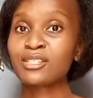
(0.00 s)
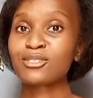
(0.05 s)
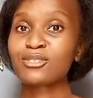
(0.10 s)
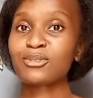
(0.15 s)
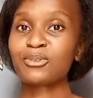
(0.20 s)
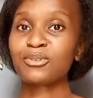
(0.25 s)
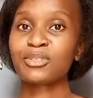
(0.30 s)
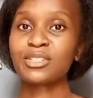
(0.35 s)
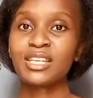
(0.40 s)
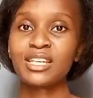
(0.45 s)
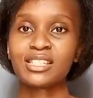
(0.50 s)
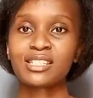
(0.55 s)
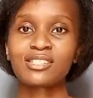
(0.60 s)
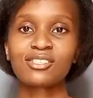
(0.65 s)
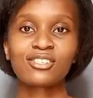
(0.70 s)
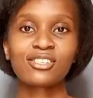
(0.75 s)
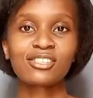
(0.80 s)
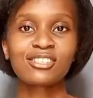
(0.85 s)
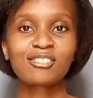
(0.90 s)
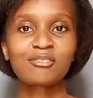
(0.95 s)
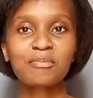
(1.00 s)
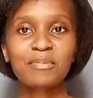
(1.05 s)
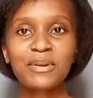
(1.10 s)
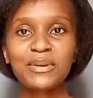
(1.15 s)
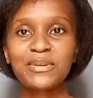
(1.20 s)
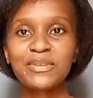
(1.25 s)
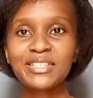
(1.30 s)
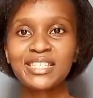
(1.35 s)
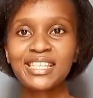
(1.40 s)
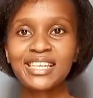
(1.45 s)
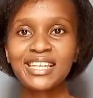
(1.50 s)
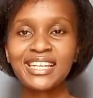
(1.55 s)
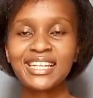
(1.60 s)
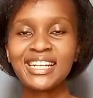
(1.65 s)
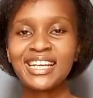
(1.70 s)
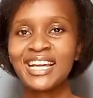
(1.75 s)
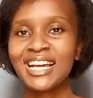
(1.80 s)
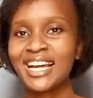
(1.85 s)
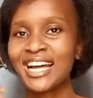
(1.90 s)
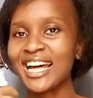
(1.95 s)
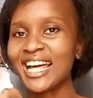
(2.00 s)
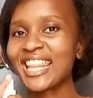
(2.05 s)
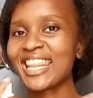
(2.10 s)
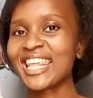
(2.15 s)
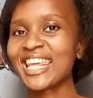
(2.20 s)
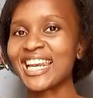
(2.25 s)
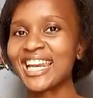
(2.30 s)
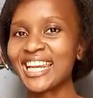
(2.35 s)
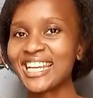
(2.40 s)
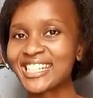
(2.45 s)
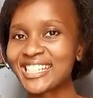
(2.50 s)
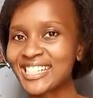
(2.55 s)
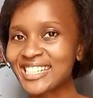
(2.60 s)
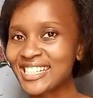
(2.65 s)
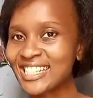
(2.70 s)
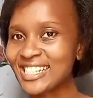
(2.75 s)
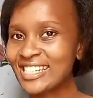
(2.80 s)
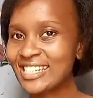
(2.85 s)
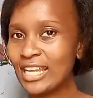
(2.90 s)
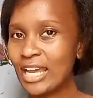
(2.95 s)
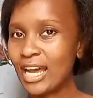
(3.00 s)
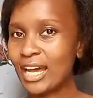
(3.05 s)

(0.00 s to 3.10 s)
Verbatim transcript: So yes, just spray your skin and then let it